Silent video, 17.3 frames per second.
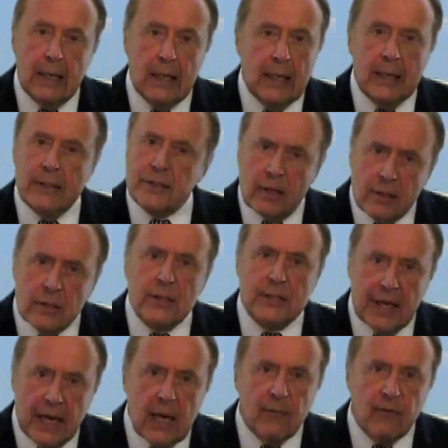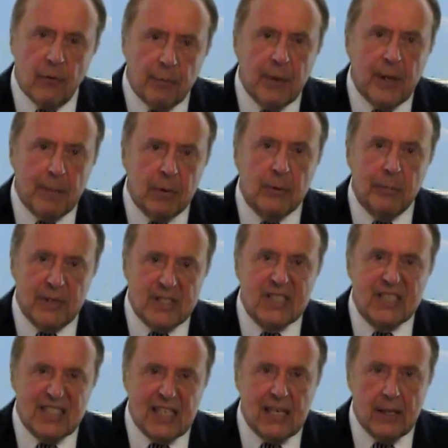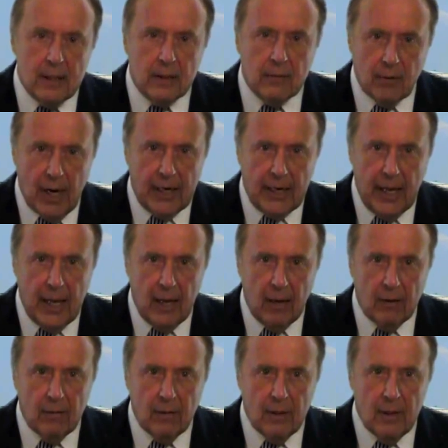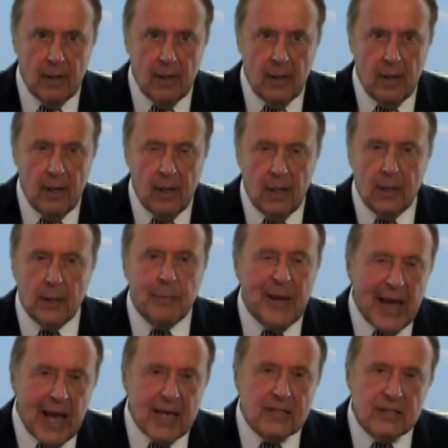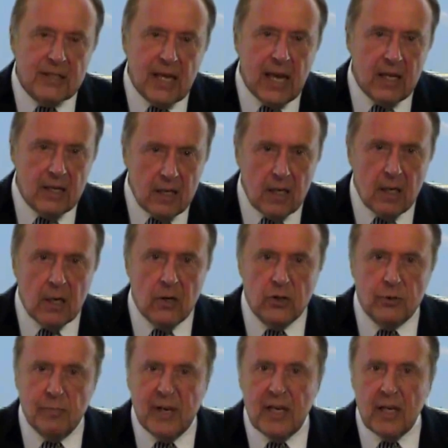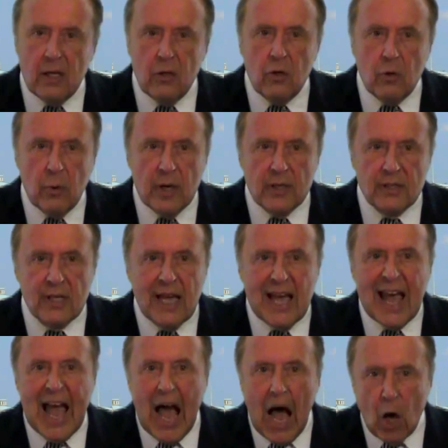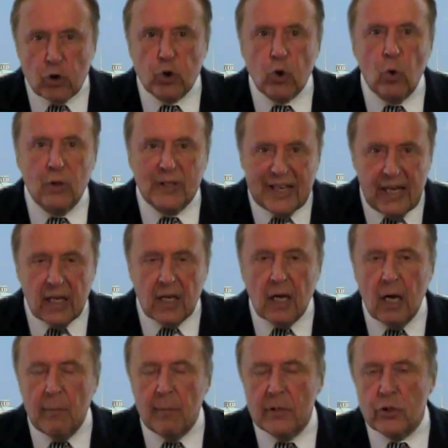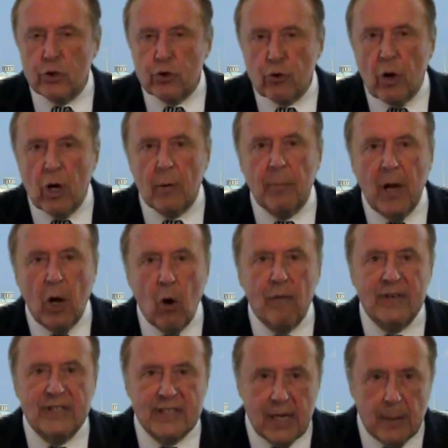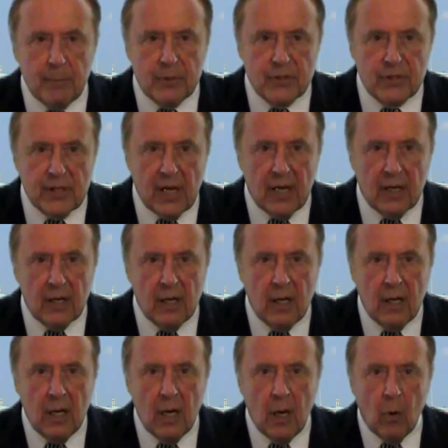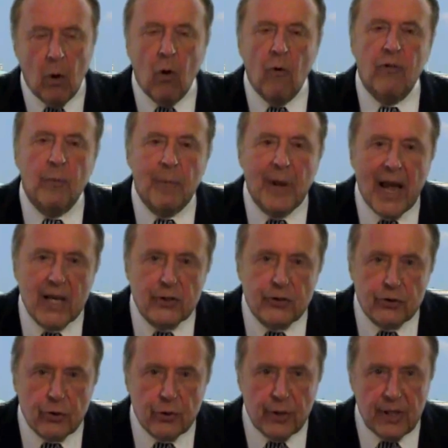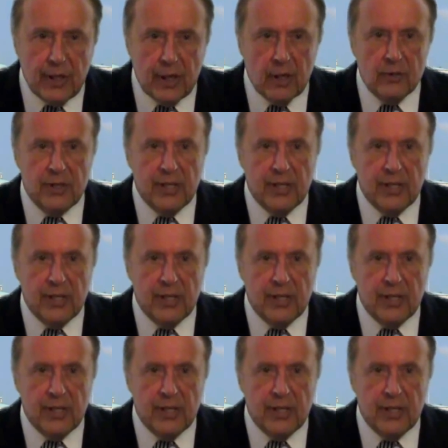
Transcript: It's understandable for people to be seething right now. In the past 10 years, median U.S. household income has shrunk by over 10%. Over the past 30 years,